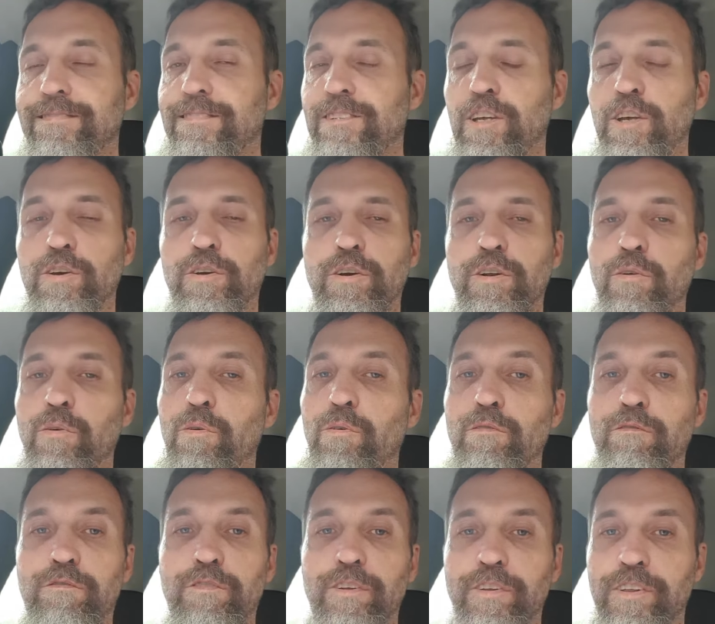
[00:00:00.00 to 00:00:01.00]
you can all
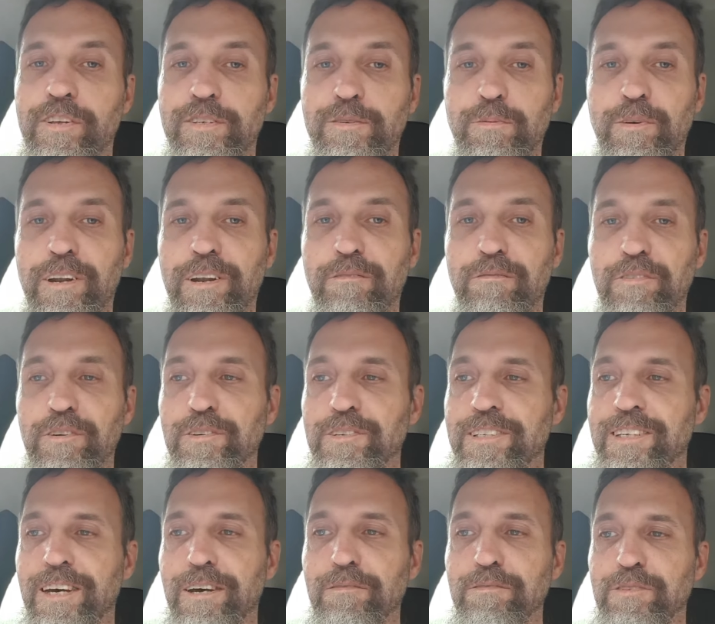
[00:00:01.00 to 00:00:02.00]
fill this one in for
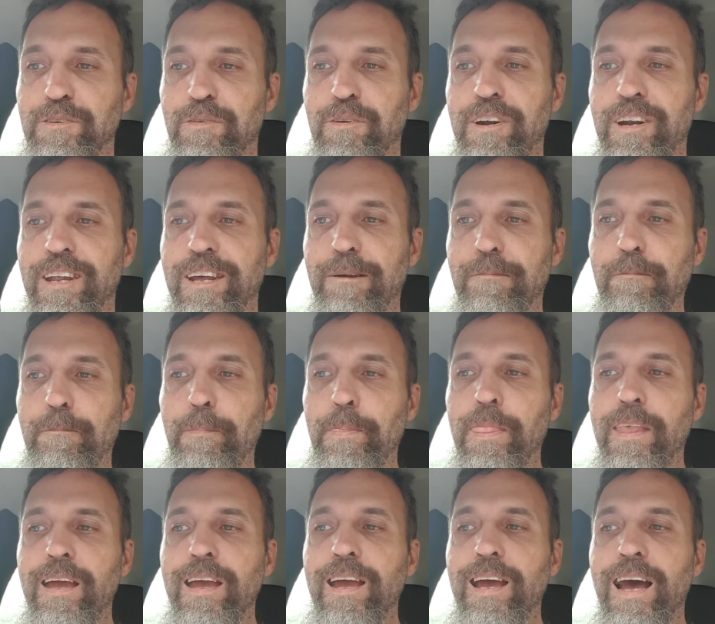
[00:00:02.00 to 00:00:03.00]
yourselves already,
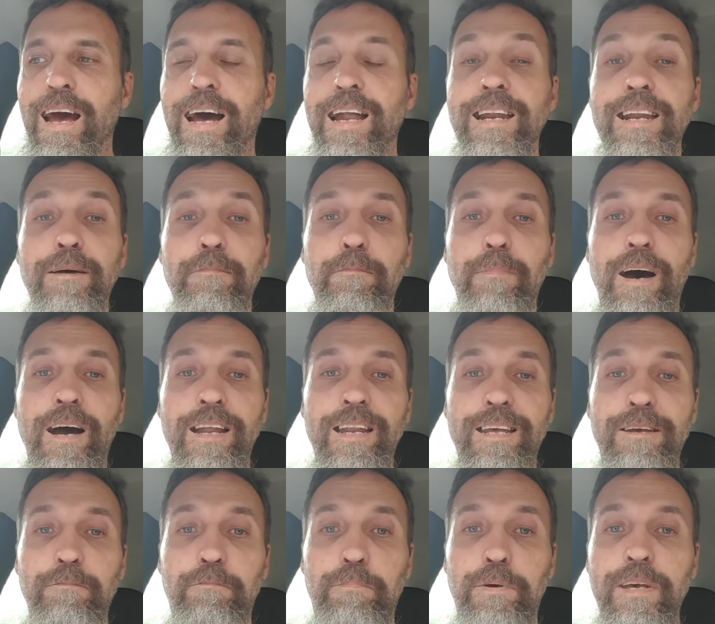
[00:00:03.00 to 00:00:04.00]

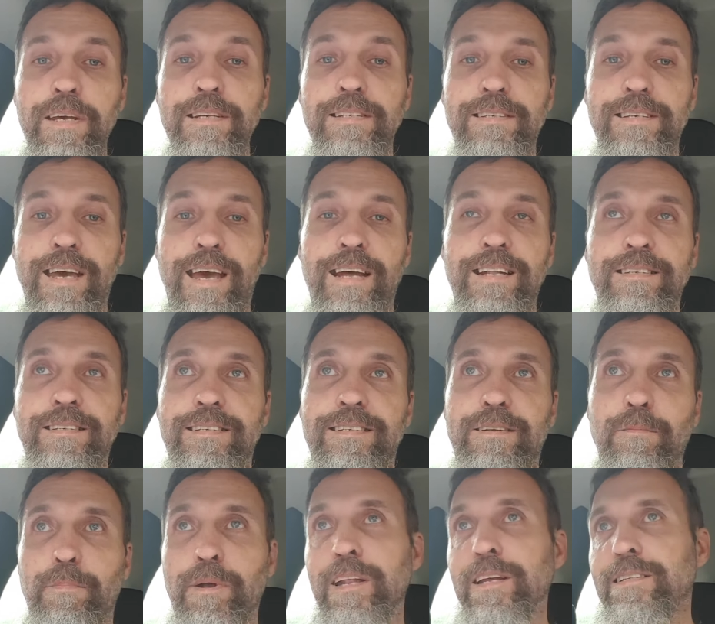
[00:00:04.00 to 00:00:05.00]
undermining peace and
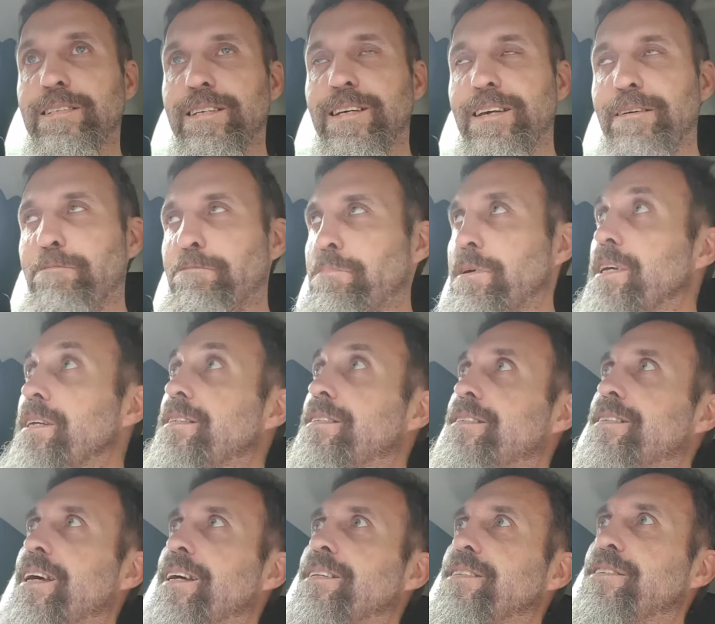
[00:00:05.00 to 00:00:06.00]
stability,
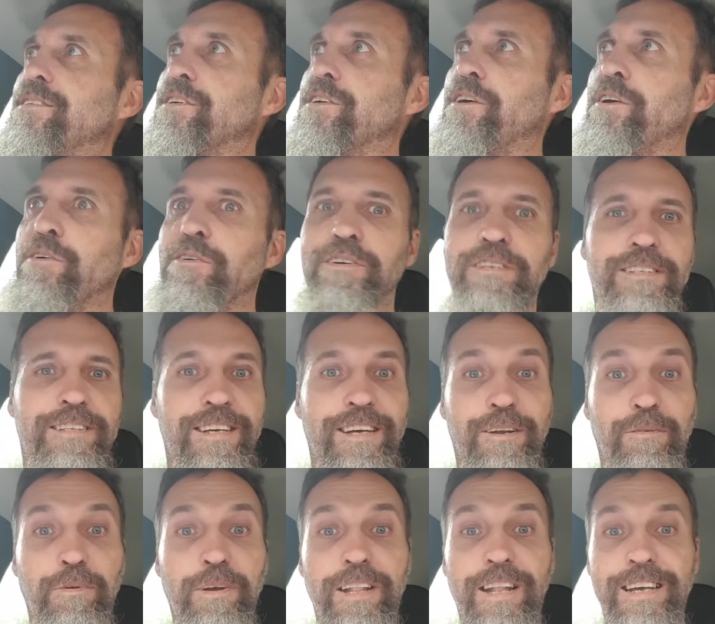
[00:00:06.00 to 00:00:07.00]
peace and security.
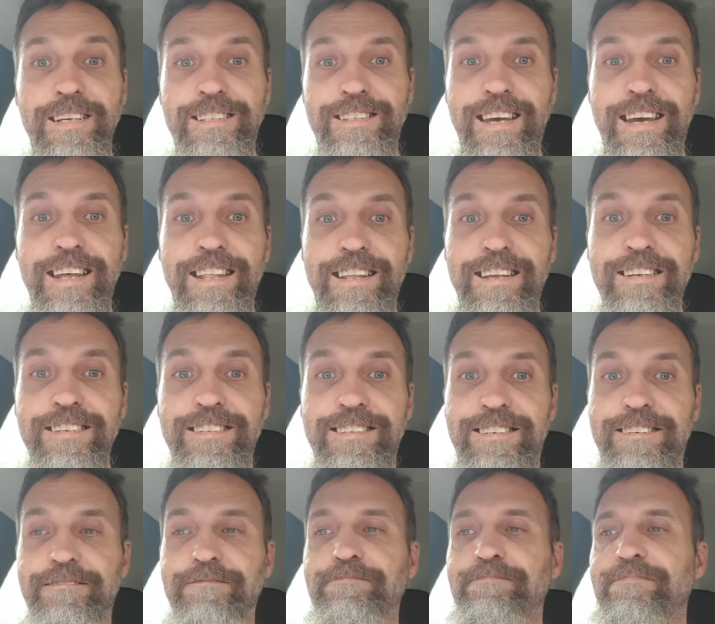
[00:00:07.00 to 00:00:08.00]
And when they say
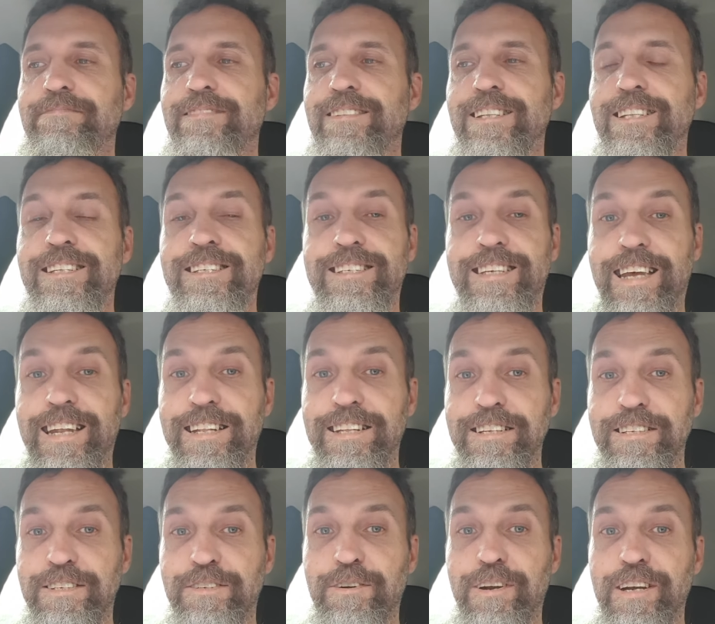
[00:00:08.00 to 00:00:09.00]
this, sudden
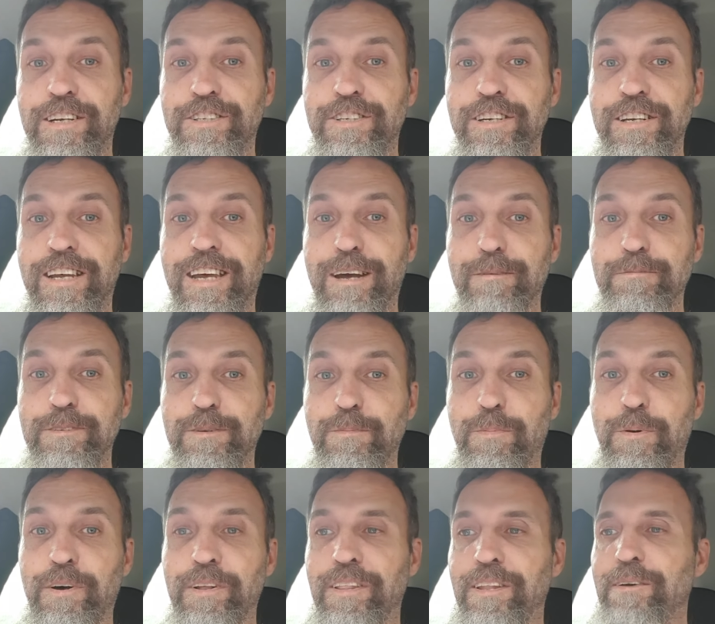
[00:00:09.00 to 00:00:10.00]
destruction comes
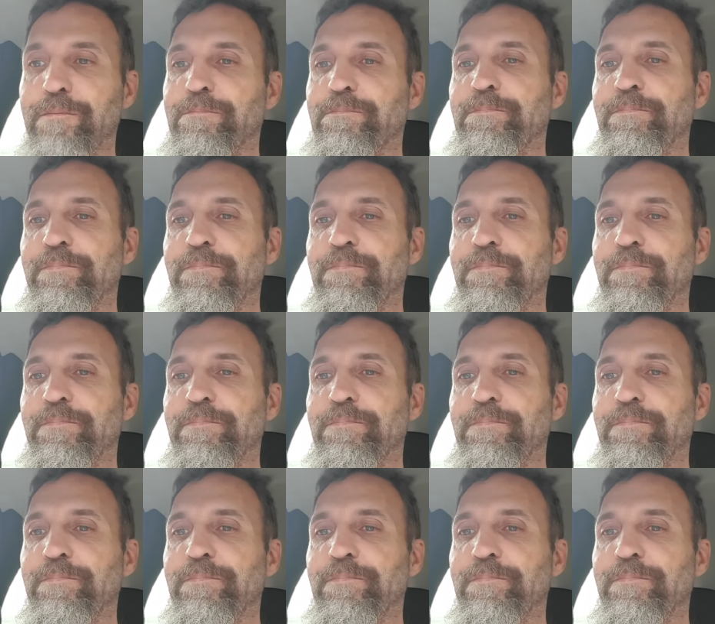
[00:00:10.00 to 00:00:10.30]
upon them.